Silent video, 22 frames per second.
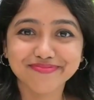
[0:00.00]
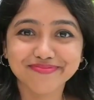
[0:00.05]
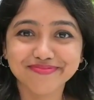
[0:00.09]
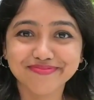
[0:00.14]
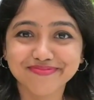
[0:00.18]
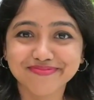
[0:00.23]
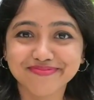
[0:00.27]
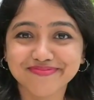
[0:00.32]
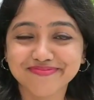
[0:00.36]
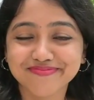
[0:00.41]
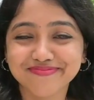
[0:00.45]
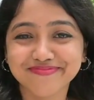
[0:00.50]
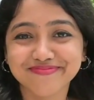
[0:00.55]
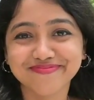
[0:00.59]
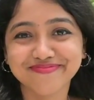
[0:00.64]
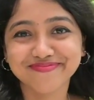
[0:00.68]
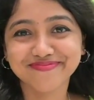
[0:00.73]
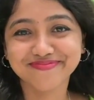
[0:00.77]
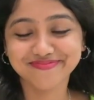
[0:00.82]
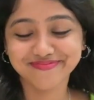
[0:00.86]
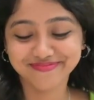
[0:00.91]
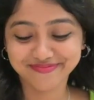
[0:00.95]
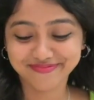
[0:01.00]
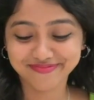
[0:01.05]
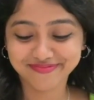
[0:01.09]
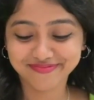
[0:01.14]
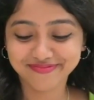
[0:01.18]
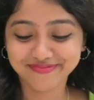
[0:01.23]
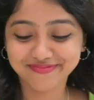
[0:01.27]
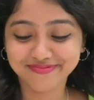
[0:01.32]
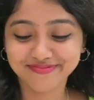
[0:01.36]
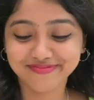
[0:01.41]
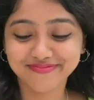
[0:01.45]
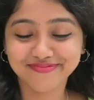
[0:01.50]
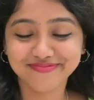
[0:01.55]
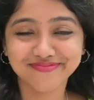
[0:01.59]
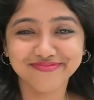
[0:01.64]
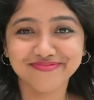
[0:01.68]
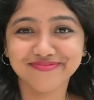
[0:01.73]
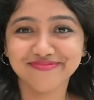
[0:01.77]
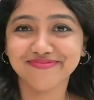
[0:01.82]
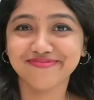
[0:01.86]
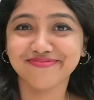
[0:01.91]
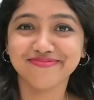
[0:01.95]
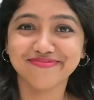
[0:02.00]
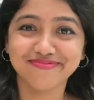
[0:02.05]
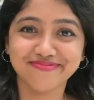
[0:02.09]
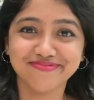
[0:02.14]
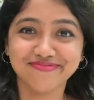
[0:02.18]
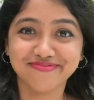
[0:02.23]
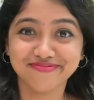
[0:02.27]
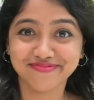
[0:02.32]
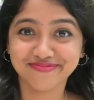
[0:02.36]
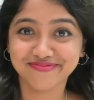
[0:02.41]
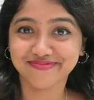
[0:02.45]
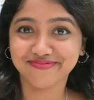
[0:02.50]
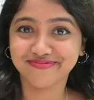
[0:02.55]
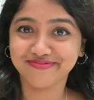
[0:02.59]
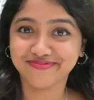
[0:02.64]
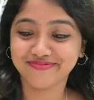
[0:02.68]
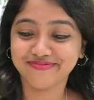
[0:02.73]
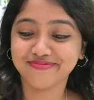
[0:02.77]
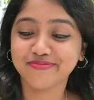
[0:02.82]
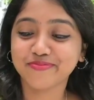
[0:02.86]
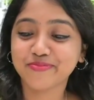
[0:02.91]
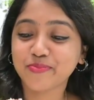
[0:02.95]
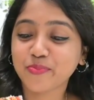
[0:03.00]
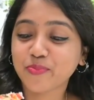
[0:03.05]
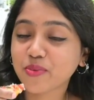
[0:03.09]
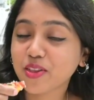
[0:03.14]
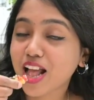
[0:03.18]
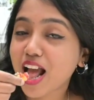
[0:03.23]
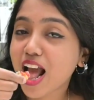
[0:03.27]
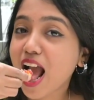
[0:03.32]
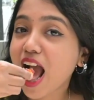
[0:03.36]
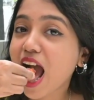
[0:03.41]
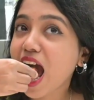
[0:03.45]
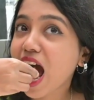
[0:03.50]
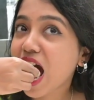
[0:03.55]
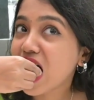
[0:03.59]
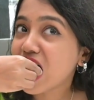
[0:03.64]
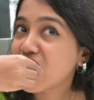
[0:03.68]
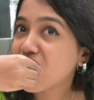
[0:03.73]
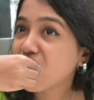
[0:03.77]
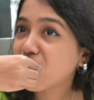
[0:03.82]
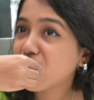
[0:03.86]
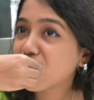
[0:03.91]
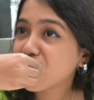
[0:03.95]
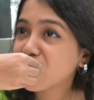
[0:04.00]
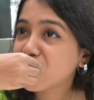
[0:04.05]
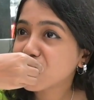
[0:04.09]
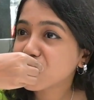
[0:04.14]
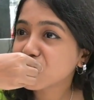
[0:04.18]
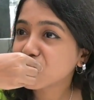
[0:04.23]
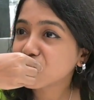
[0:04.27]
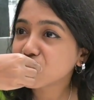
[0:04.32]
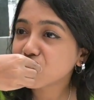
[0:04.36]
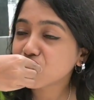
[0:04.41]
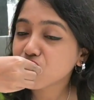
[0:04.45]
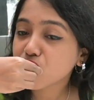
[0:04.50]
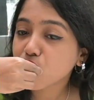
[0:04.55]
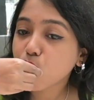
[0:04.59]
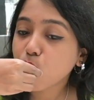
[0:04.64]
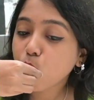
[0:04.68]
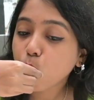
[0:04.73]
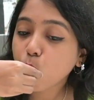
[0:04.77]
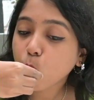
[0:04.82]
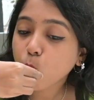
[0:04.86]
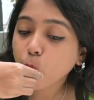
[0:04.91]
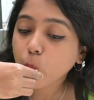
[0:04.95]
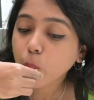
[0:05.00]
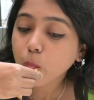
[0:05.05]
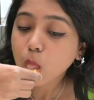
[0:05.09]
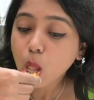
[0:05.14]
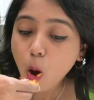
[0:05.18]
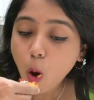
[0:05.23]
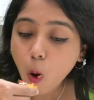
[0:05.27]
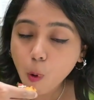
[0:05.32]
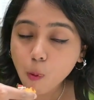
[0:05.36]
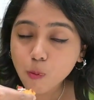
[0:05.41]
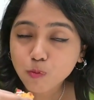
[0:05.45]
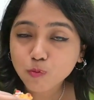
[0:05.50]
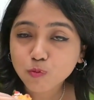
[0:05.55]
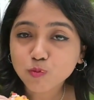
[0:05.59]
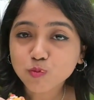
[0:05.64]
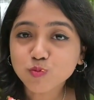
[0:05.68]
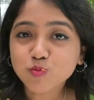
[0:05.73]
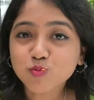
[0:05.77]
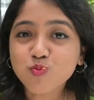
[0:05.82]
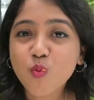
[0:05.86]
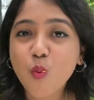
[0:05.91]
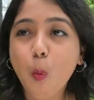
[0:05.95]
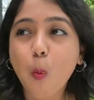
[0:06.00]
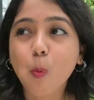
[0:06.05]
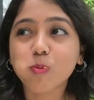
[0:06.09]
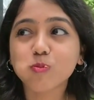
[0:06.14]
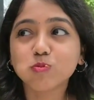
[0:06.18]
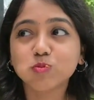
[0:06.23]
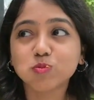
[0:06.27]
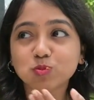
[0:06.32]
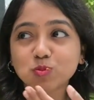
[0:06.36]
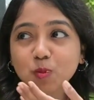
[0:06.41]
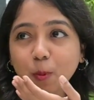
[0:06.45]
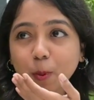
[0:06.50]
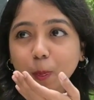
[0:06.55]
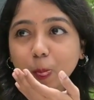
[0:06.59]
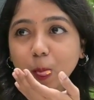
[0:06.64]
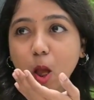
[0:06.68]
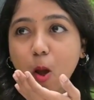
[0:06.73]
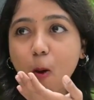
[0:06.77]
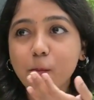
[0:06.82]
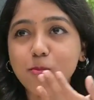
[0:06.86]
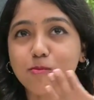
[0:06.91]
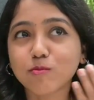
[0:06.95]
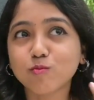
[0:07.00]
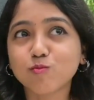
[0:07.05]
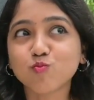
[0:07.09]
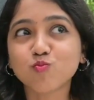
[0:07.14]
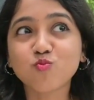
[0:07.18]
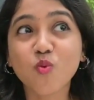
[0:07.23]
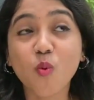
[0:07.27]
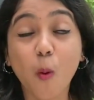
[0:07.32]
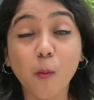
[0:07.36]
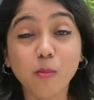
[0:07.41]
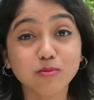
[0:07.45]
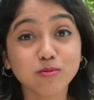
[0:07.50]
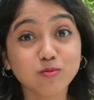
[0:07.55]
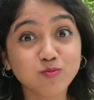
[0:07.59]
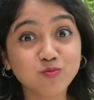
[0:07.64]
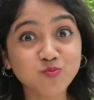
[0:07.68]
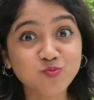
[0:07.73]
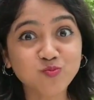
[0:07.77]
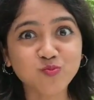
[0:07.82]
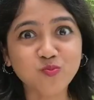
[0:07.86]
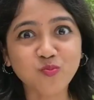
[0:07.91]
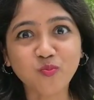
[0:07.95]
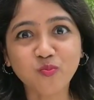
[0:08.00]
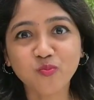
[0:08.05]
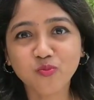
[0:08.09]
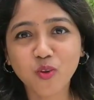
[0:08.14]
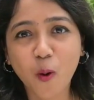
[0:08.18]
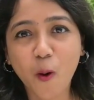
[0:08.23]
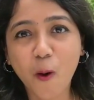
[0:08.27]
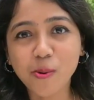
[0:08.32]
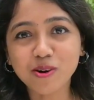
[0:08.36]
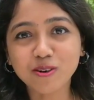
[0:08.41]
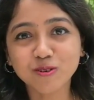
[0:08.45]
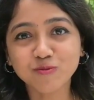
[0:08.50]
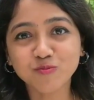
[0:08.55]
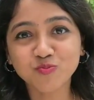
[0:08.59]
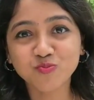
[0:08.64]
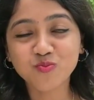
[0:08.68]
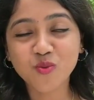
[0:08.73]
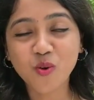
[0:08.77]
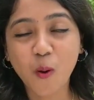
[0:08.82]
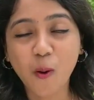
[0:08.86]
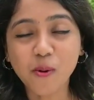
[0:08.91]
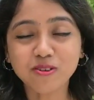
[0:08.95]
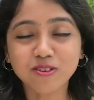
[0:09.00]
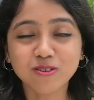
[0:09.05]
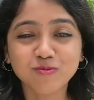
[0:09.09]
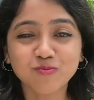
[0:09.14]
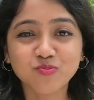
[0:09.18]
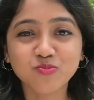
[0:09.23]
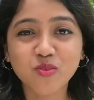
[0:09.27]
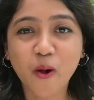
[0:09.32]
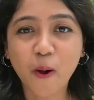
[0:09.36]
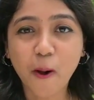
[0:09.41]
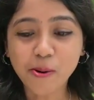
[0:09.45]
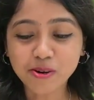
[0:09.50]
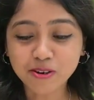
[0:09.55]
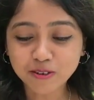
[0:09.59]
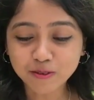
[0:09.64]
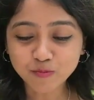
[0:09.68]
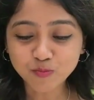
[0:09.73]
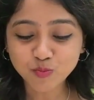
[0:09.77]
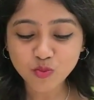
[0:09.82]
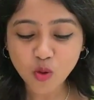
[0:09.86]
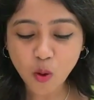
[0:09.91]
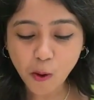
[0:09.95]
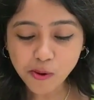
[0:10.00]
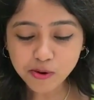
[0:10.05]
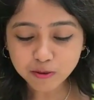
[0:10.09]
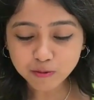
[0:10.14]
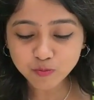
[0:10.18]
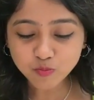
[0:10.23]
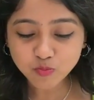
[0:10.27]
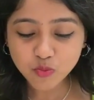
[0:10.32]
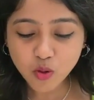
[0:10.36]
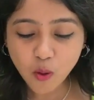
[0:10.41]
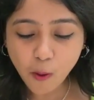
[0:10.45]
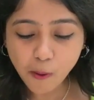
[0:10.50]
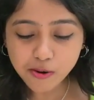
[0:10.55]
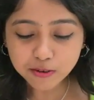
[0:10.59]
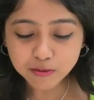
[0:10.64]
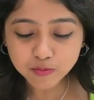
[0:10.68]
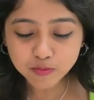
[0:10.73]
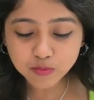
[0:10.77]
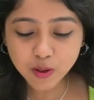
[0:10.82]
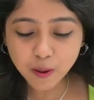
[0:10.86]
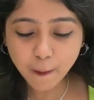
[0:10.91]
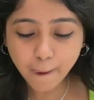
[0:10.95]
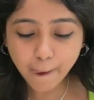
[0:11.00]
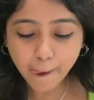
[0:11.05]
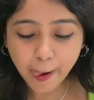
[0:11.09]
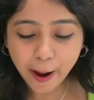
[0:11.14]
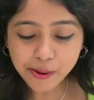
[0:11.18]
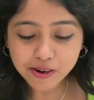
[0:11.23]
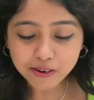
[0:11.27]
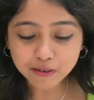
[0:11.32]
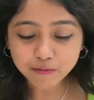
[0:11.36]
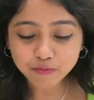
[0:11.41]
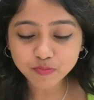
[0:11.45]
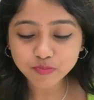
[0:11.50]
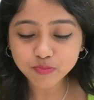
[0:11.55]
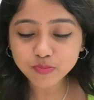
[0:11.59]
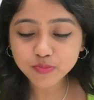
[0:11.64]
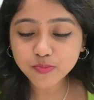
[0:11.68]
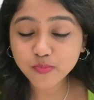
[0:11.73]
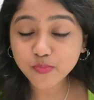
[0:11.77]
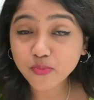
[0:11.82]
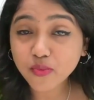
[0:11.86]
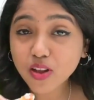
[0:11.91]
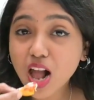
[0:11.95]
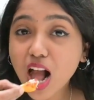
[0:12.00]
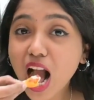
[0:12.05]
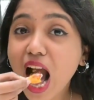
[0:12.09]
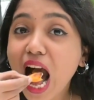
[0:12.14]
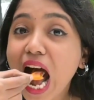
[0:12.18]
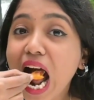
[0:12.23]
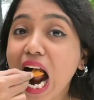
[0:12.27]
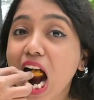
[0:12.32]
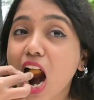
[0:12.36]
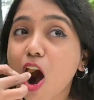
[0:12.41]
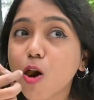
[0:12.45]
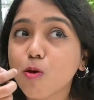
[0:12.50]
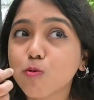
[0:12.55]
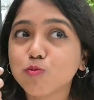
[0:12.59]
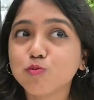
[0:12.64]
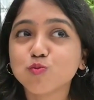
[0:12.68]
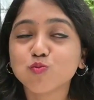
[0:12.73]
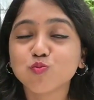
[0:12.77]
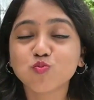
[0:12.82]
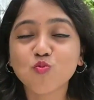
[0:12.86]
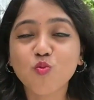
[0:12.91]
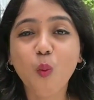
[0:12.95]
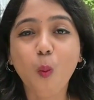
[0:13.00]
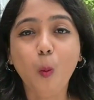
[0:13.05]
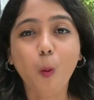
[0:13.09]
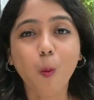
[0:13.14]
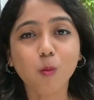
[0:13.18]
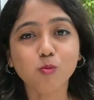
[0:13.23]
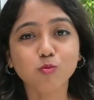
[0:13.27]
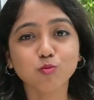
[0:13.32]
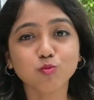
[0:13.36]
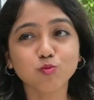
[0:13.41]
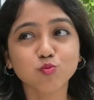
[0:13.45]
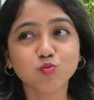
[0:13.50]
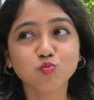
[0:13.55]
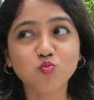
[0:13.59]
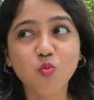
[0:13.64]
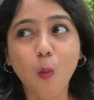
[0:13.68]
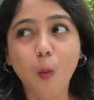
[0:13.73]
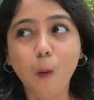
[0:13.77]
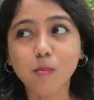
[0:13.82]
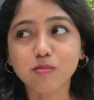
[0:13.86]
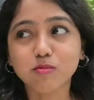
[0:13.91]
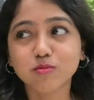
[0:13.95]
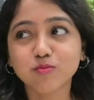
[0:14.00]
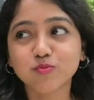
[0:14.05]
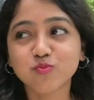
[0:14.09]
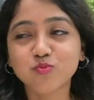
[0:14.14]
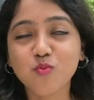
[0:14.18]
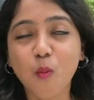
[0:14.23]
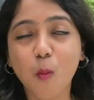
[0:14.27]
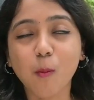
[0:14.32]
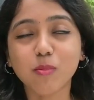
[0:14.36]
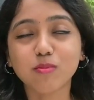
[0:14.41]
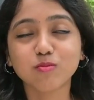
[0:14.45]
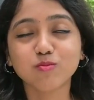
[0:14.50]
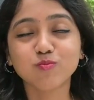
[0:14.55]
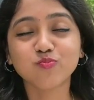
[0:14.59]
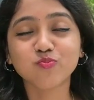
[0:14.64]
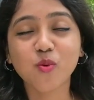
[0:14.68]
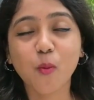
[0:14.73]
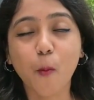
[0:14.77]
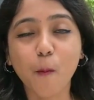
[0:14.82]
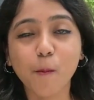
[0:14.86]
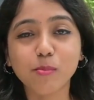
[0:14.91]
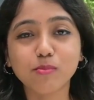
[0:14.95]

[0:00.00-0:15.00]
The nachos were loaded with a lot of sauces like the sour cream, the salsa and some coriander. Overall, they were very refreshing, tangy, sweet and texture wise they were fresh and crispy.